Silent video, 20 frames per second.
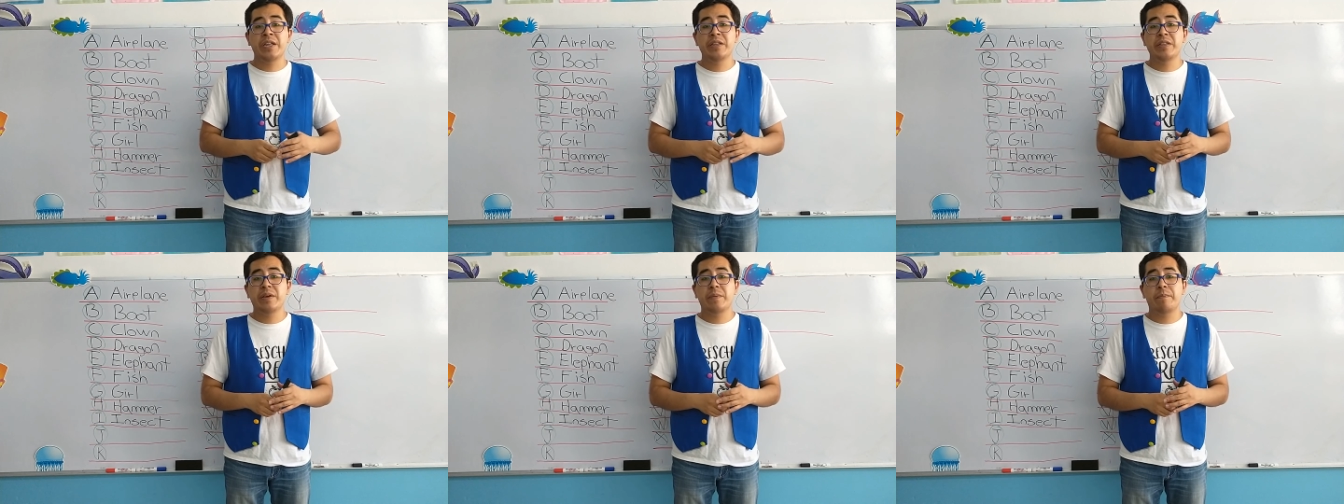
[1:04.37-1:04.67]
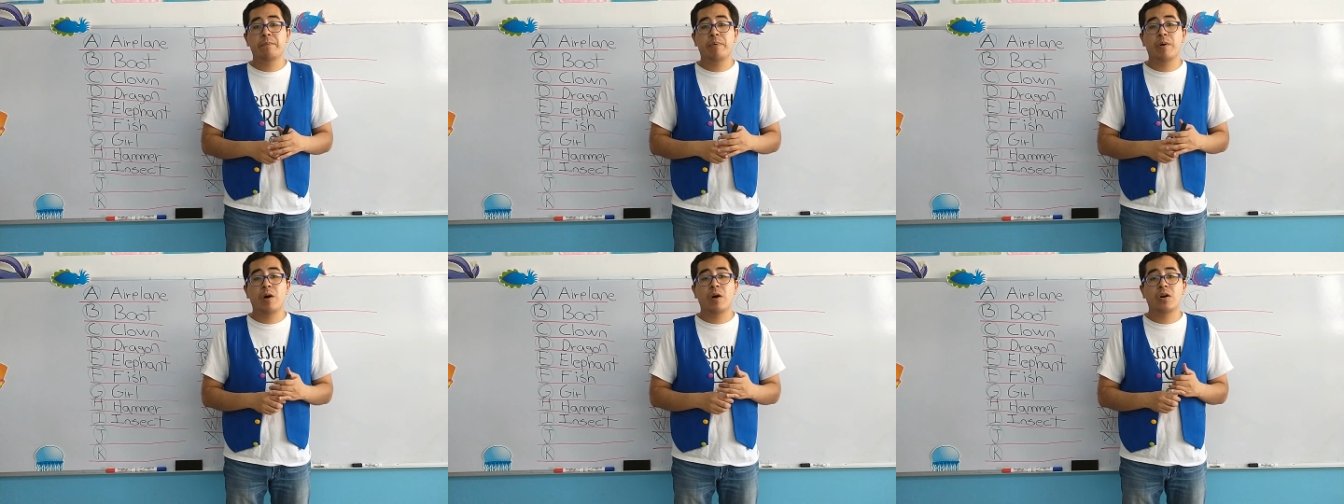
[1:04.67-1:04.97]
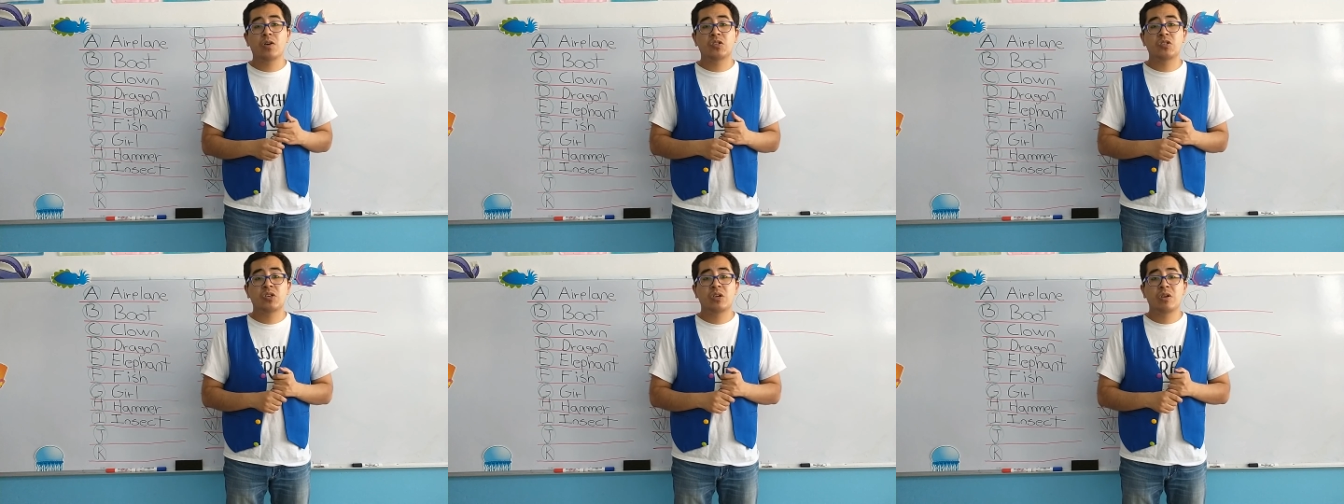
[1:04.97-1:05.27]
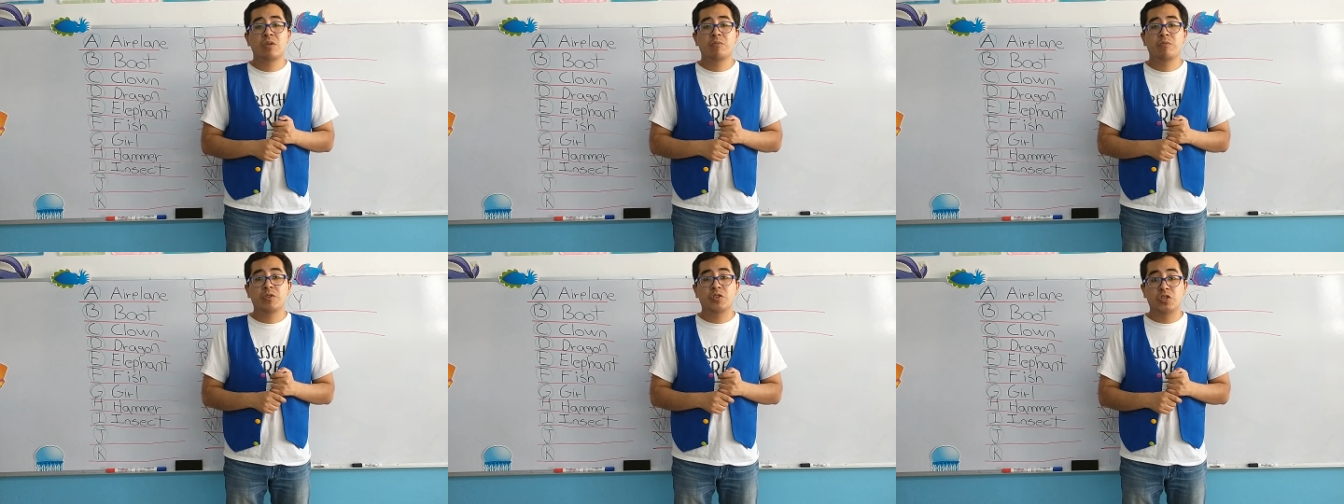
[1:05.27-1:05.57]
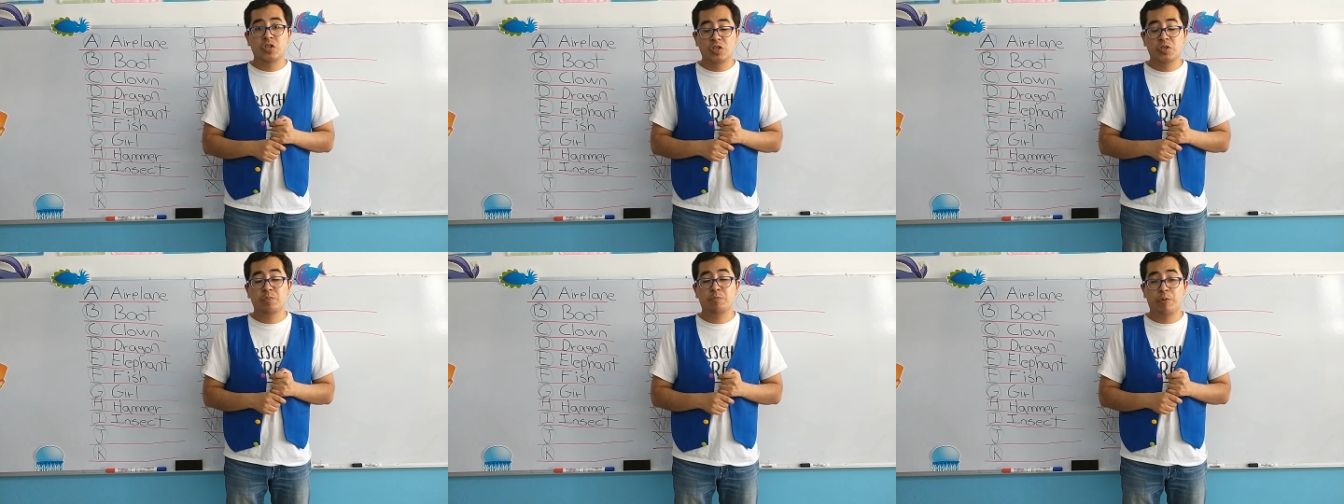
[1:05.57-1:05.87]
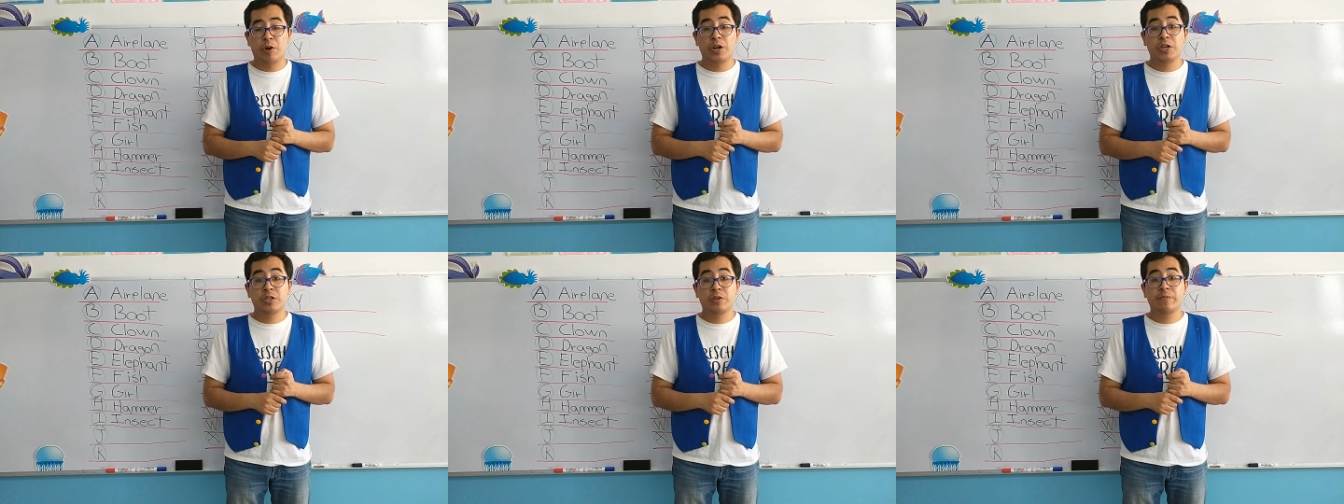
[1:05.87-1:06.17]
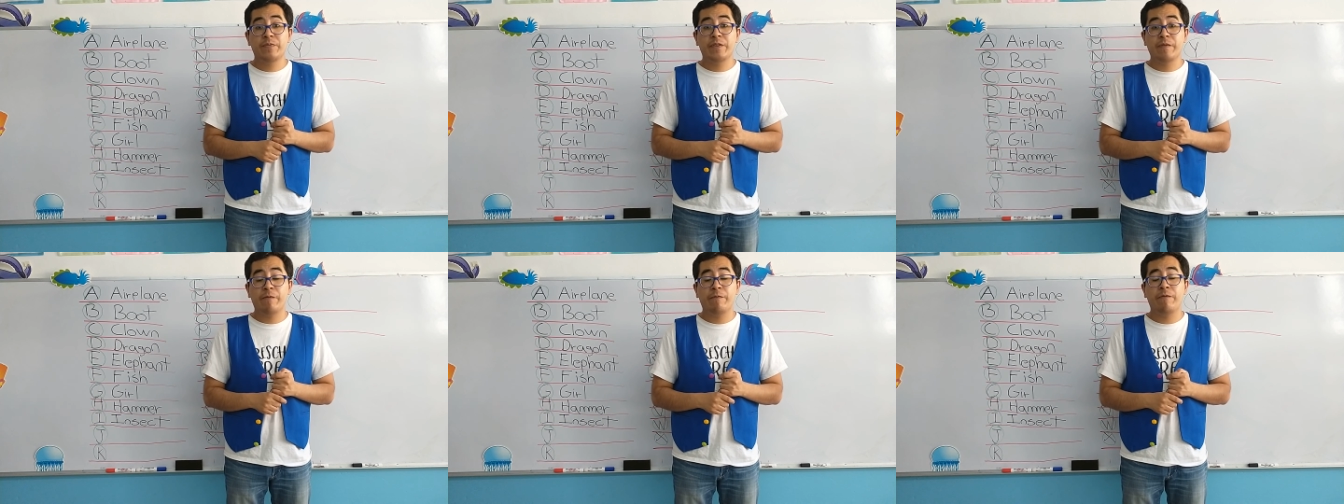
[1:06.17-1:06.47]
in the Box, which is part
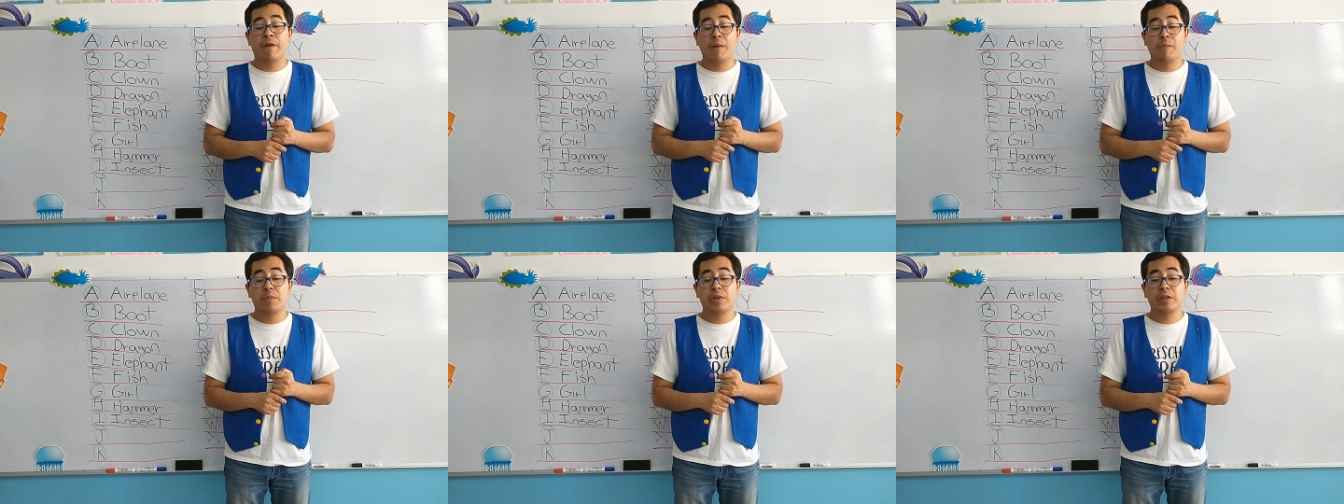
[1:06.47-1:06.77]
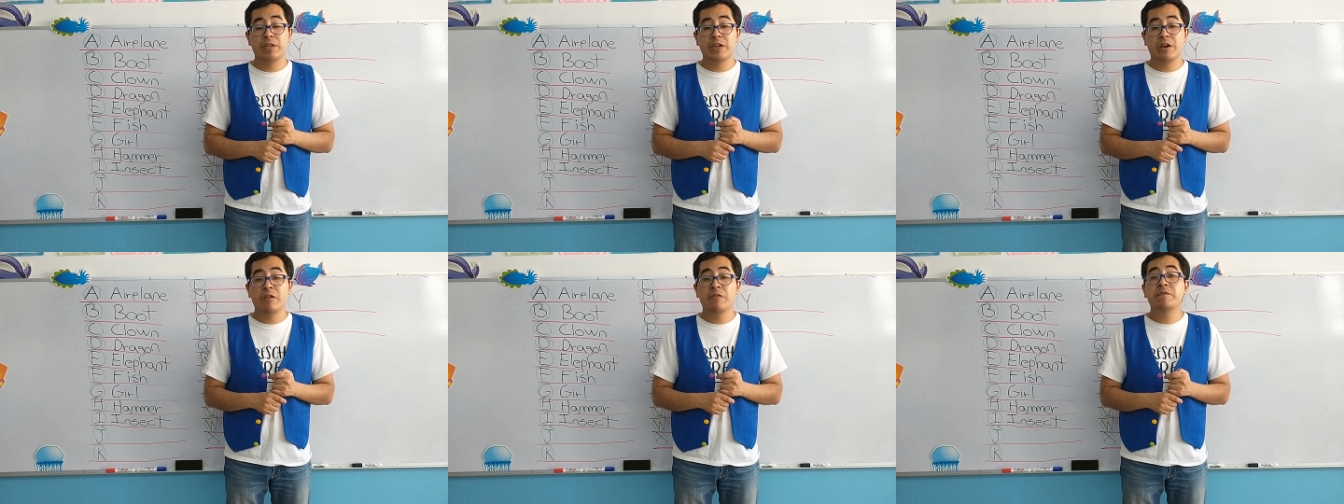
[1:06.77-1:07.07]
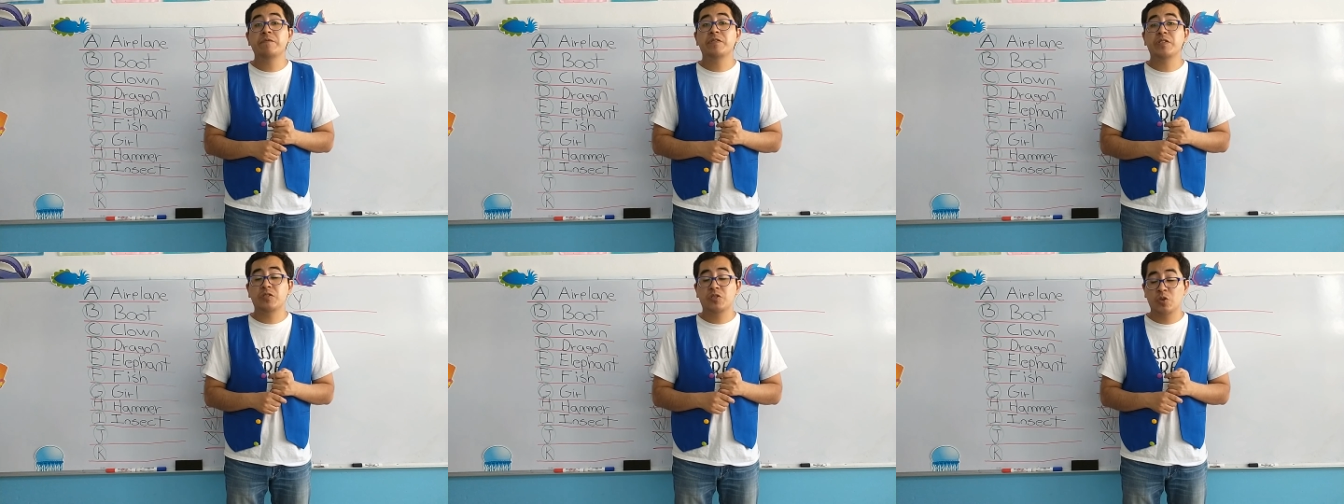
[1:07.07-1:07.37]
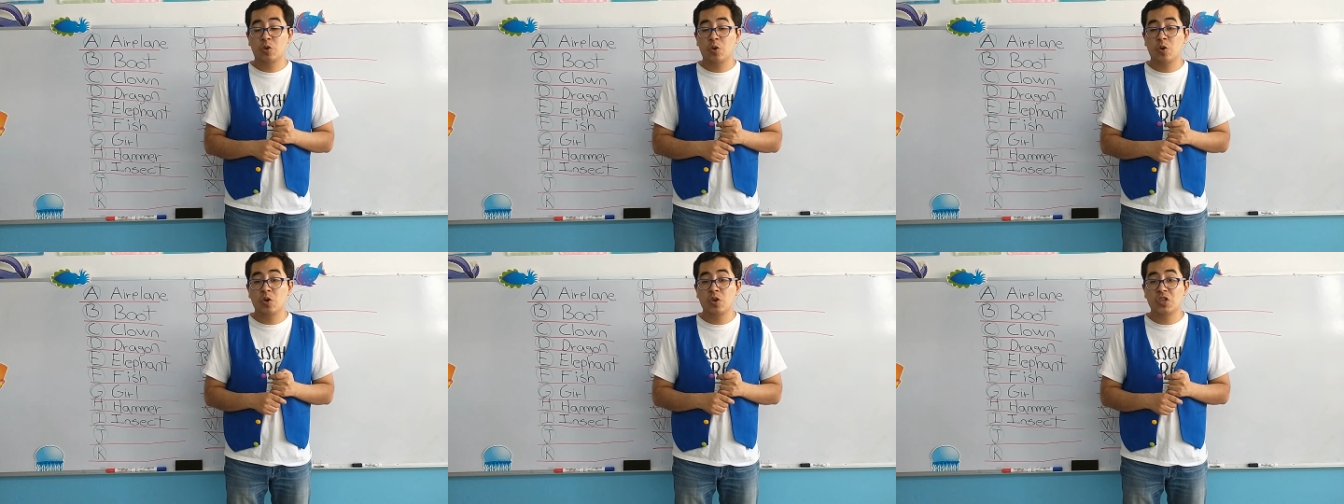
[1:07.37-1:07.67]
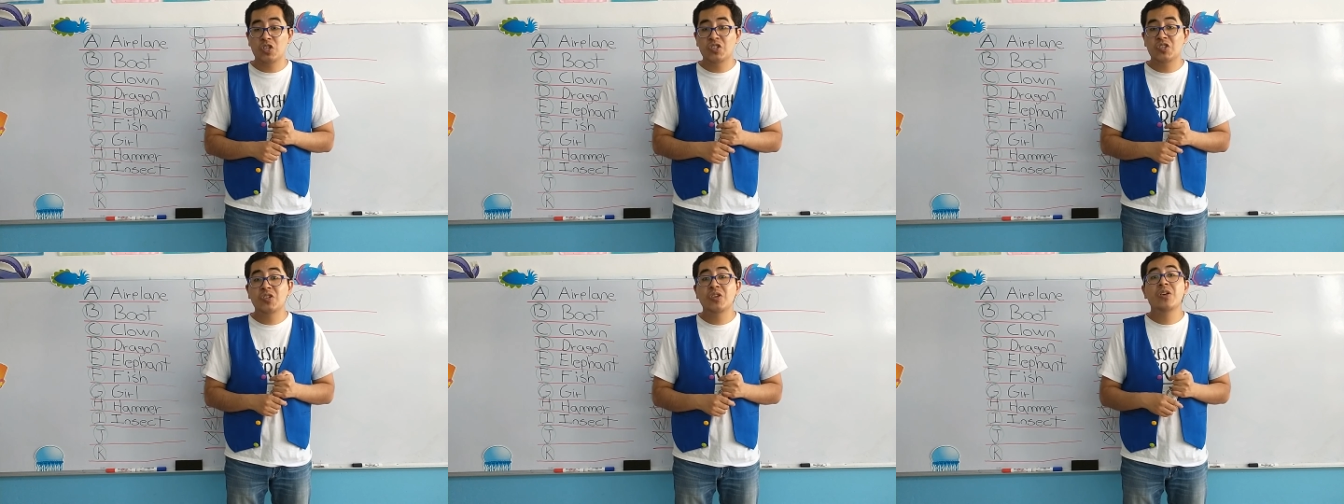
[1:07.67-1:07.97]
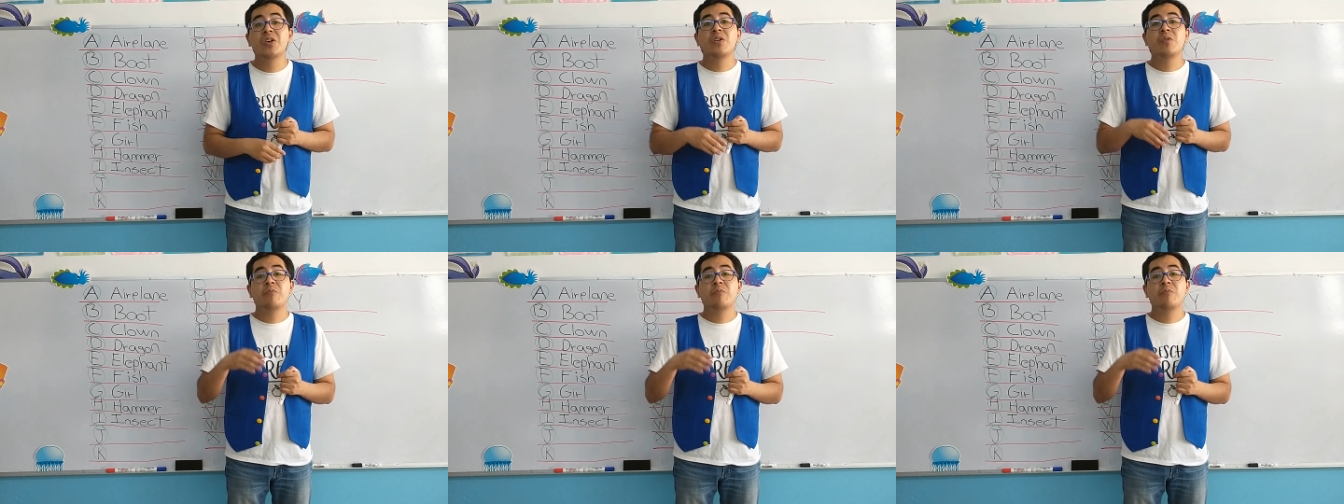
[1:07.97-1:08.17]
of the family of the toys.